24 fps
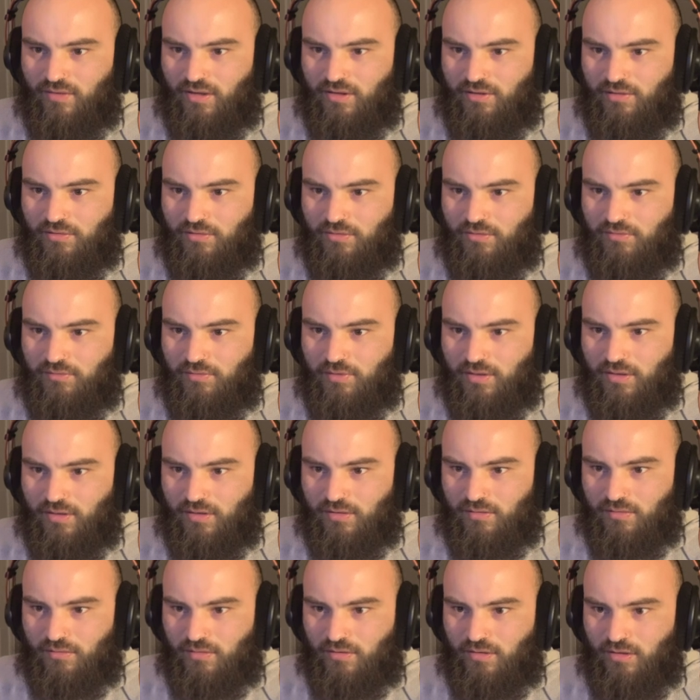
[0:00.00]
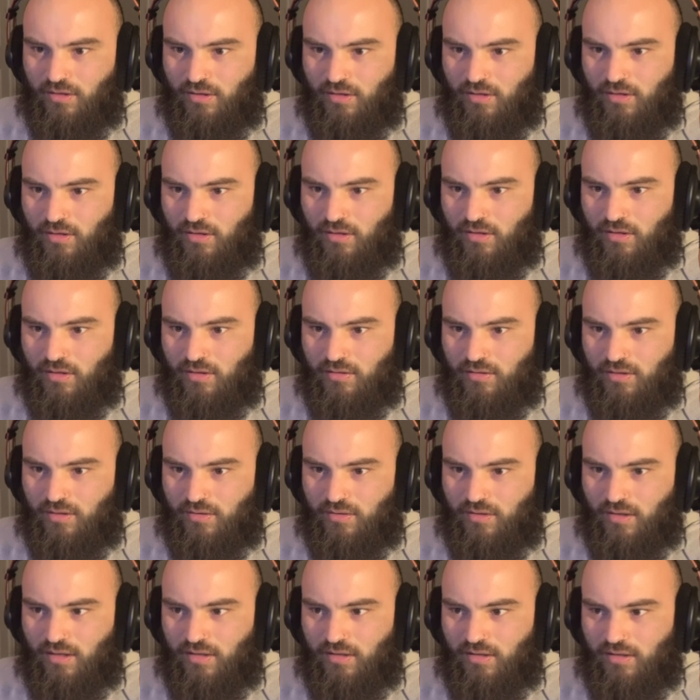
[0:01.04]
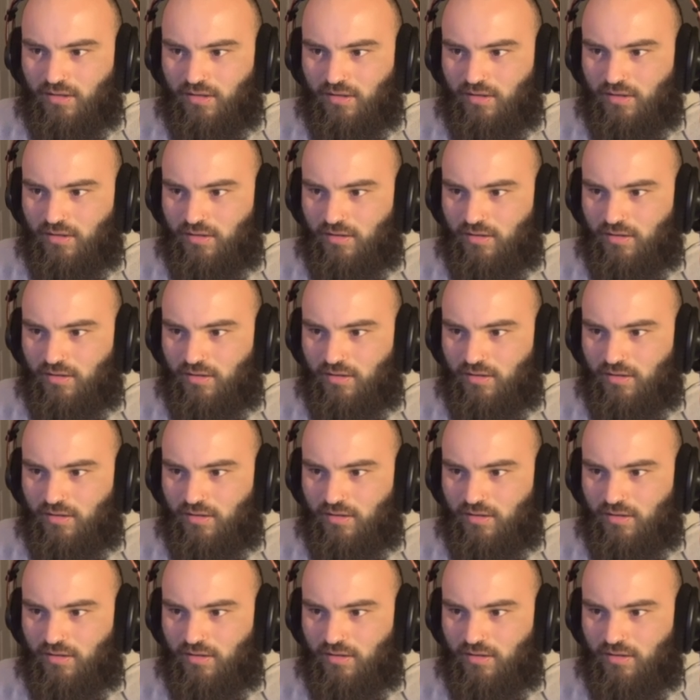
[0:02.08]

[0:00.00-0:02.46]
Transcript: I don't know if we can click that in.